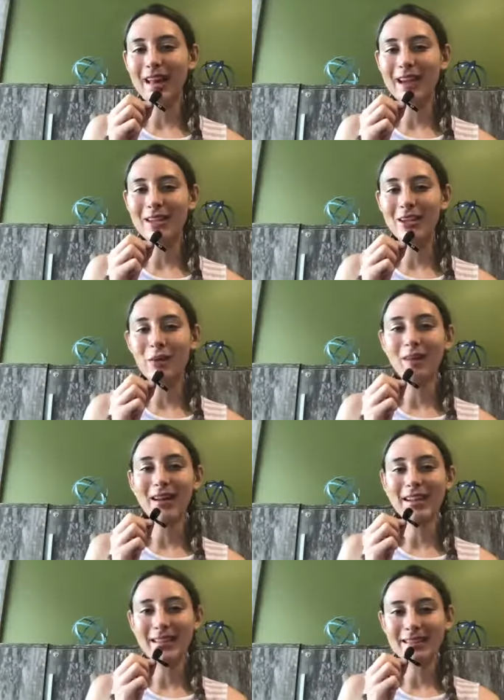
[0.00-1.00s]
and you know when
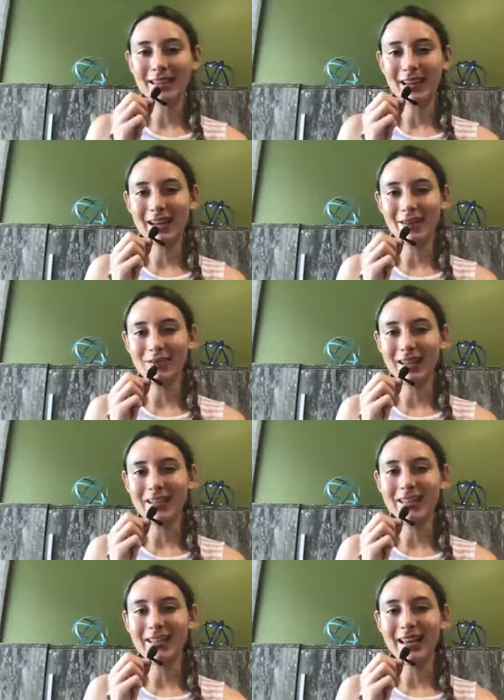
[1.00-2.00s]
it gets kind of
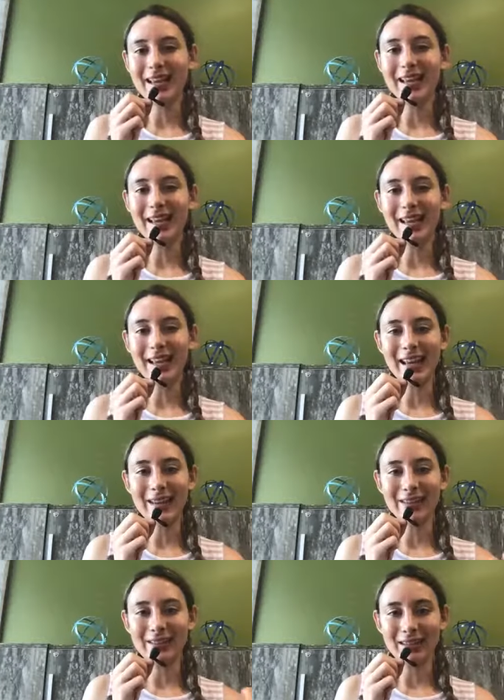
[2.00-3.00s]
like delayed and
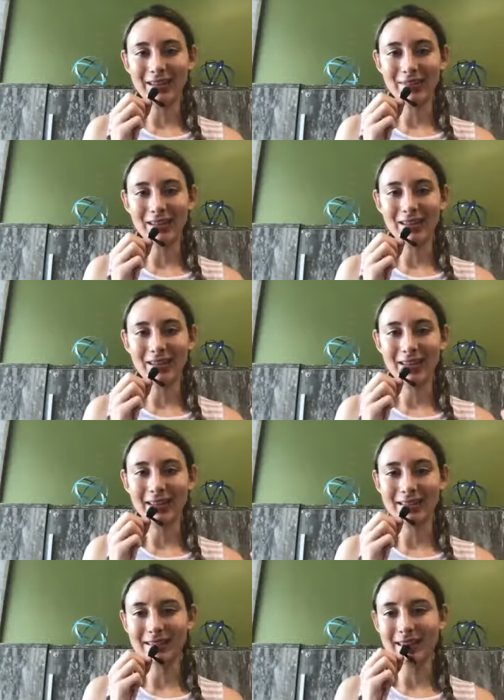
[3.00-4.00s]
it looks like everything
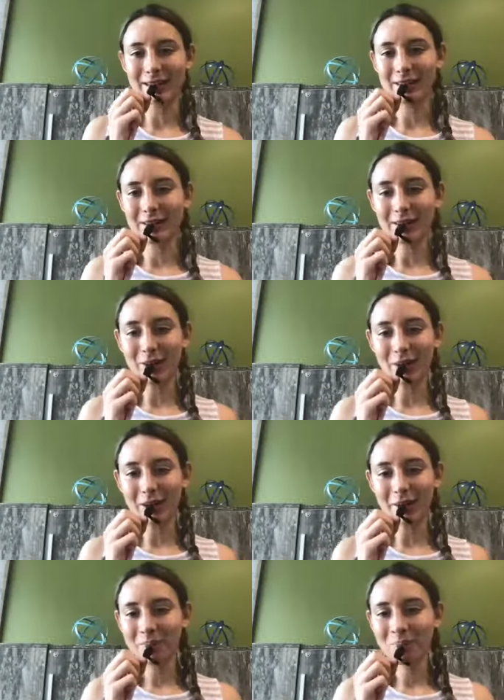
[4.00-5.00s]
is a second
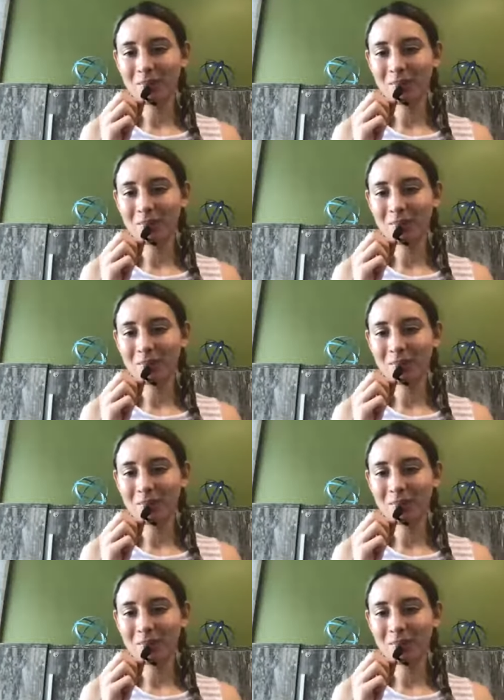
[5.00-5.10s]
slower?